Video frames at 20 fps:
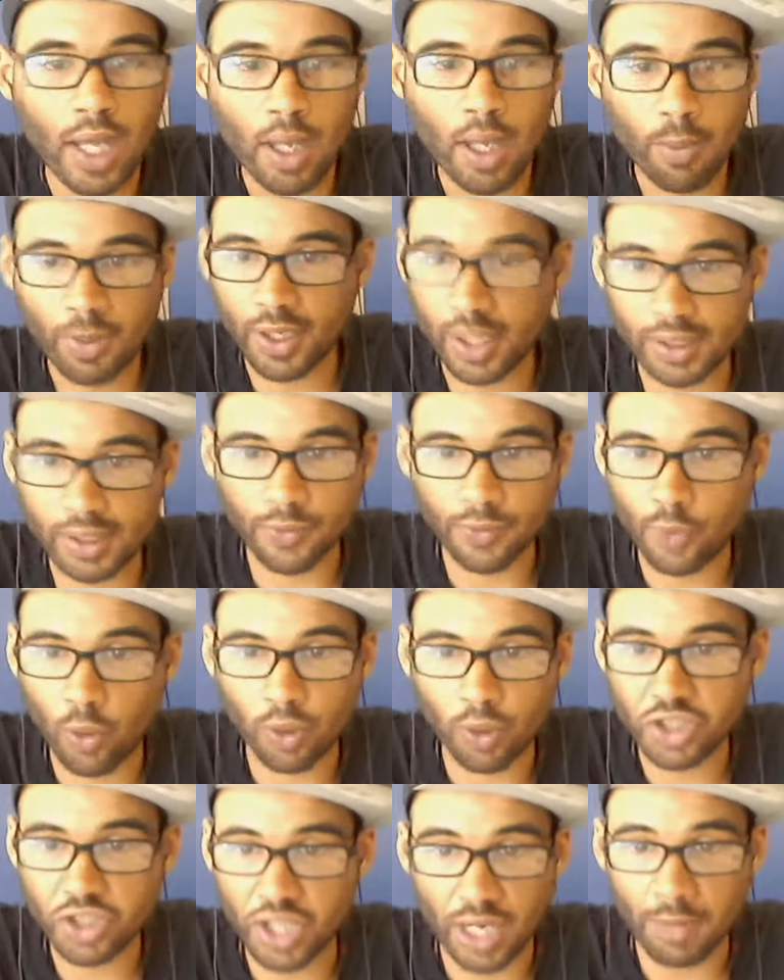Because of
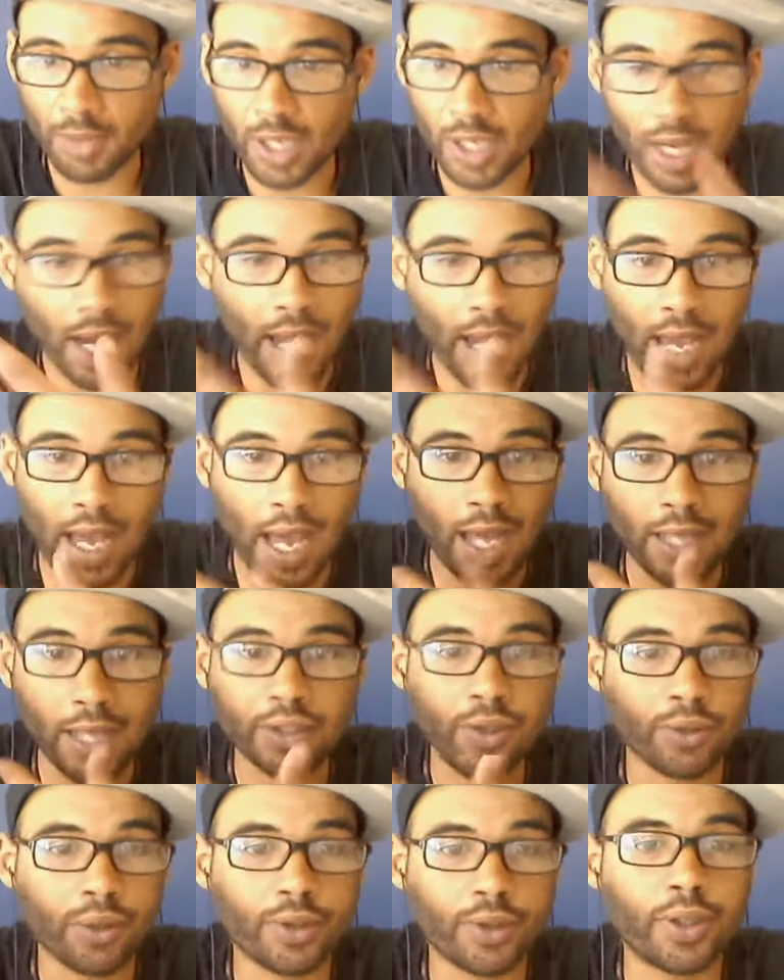course, Jamie, I
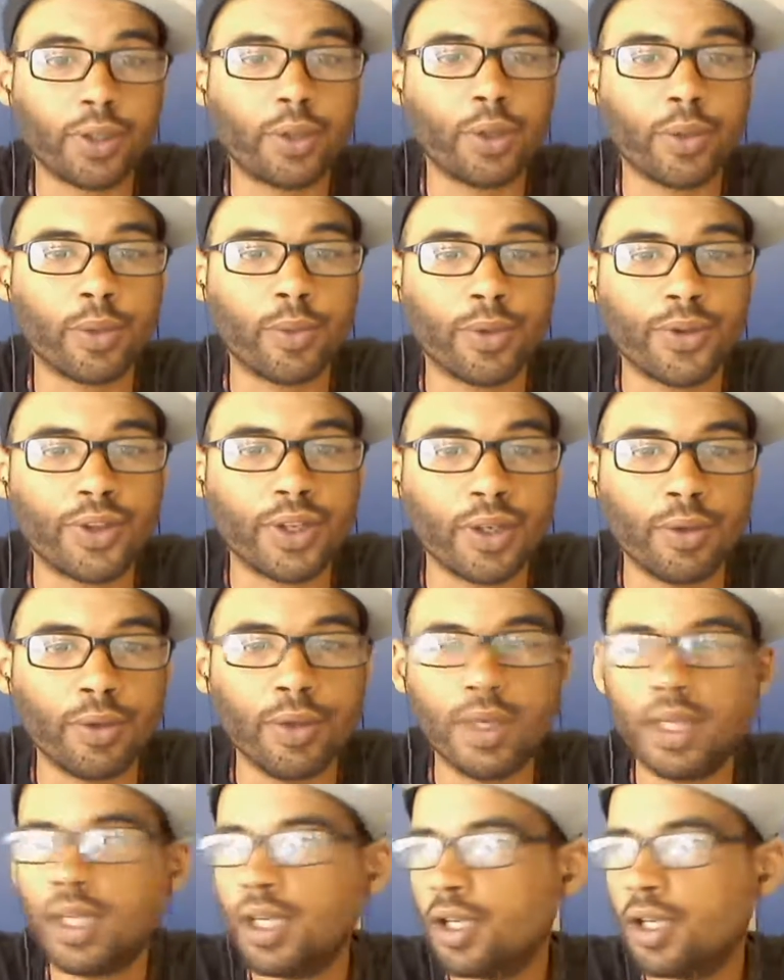totally agree with you.